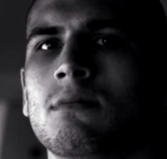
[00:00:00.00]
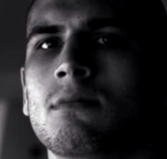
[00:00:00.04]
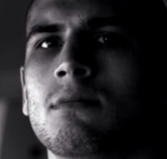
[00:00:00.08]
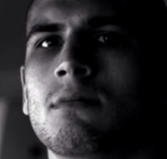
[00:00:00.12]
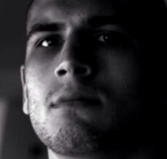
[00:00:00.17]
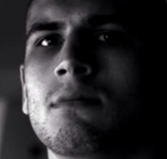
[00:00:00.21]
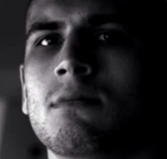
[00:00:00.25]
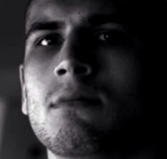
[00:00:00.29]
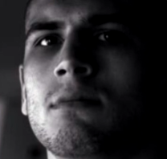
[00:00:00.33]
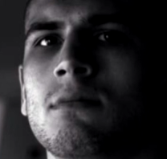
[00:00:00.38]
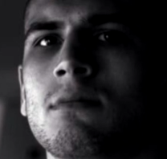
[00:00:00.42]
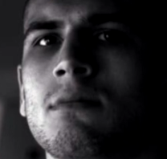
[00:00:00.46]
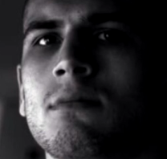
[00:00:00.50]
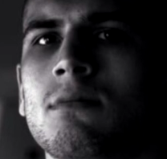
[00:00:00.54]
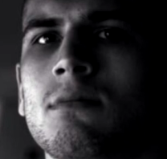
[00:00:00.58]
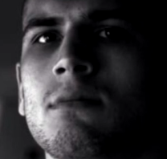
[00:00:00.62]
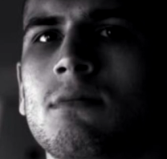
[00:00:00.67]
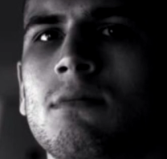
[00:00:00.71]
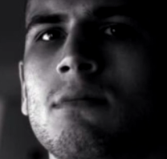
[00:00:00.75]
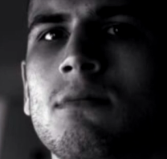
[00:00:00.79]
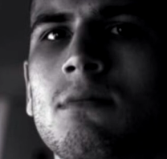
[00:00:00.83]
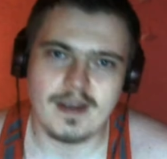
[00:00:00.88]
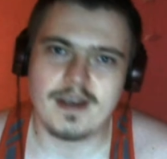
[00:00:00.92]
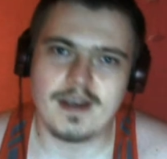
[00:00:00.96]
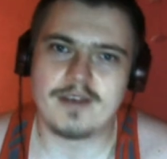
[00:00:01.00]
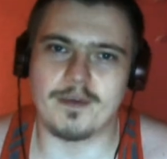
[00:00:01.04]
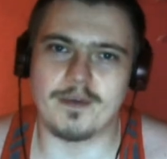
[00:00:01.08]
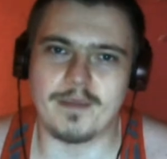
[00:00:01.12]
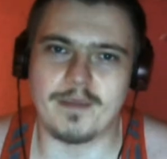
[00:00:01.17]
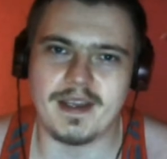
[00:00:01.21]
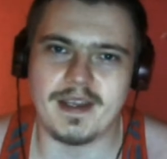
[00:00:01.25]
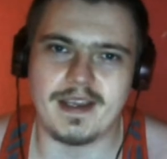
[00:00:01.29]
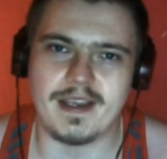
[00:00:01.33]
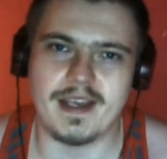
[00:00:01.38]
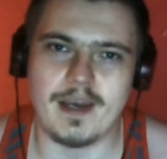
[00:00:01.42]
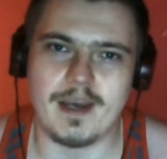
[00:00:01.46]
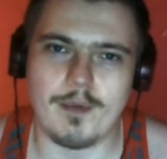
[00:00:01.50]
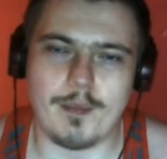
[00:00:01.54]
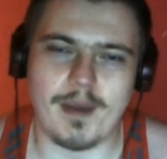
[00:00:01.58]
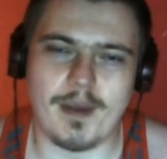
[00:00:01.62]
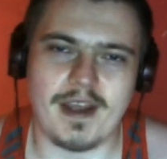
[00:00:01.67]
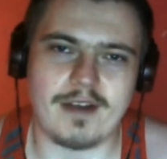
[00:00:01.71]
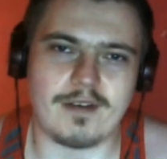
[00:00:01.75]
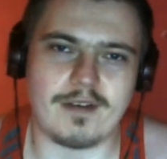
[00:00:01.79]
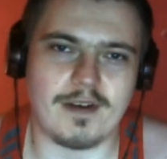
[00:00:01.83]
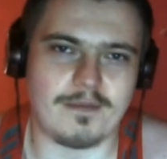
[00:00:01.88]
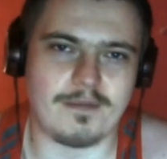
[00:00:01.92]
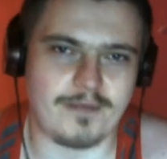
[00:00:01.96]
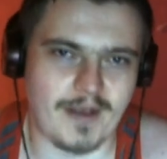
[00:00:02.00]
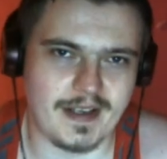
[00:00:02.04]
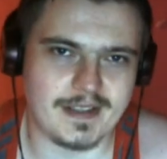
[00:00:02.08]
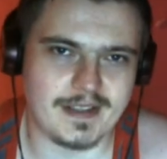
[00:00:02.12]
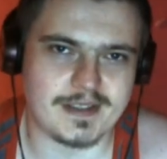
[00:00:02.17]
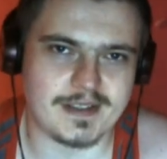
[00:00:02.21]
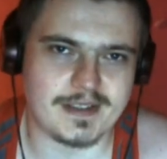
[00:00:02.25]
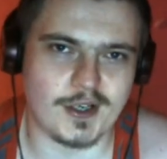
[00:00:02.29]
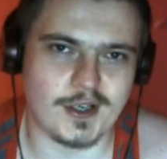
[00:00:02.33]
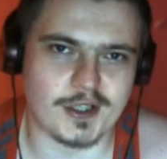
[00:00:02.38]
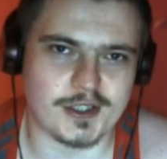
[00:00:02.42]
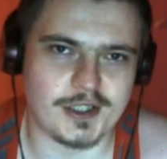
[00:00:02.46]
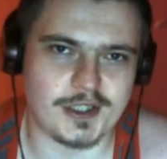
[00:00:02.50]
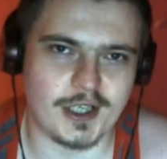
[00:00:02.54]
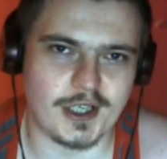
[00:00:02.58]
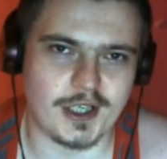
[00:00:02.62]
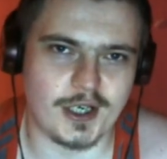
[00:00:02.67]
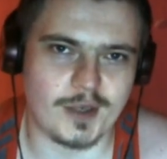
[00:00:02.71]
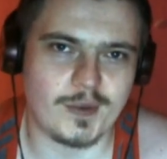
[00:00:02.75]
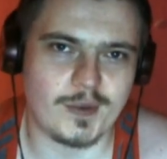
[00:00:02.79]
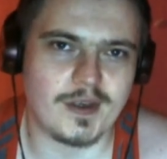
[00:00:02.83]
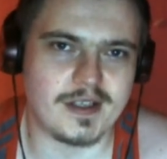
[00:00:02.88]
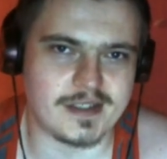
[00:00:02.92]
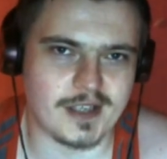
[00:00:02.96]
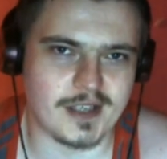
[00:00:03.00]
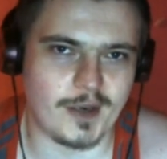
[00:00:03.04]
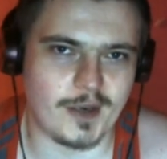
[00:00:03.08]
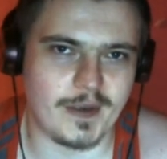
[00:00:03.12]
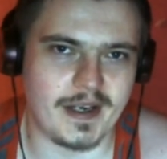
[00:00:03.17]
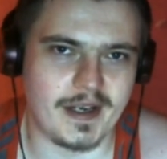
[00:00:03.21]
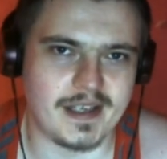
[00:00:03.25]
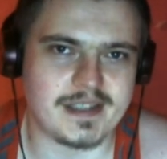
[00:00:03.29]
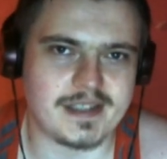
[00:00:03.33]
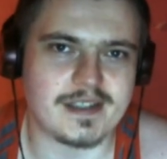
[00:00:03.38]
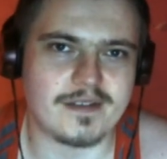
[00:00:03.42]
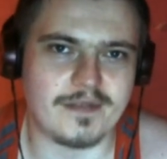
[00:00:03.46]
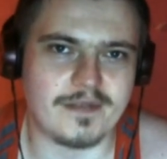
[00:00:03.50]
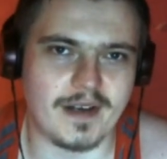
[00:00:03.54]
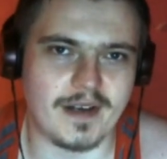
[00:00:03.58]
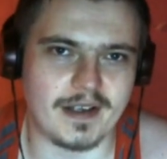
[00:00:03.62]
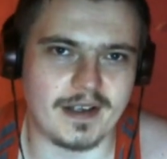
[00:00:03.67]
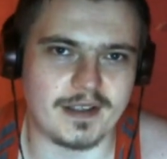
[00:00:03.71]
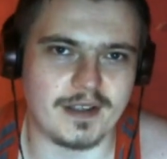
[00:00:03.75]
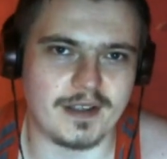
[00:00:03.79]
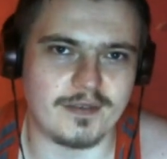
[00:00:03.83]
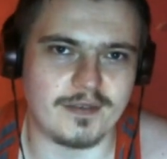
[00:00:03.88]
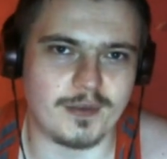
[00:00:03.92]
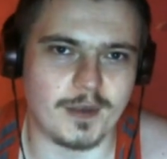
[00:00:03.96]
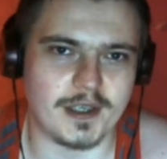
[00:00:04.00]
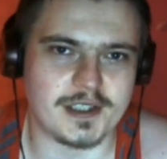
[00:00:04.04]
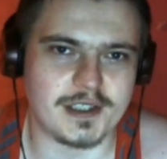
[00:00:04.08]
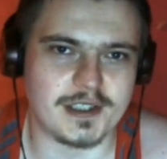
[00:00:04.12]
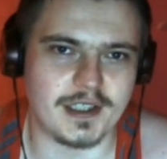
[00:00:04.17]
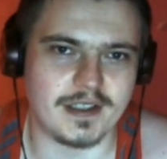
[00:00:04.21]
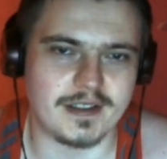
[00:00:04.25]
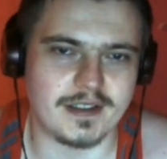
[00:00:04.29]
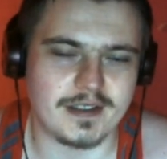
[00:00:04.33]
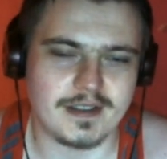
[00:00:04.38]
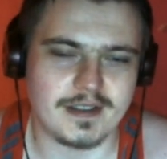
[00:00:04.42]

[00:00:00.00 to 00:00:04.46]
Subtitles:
Awesome. From the MMA Fighting Talk Show, as always, thank you for watching.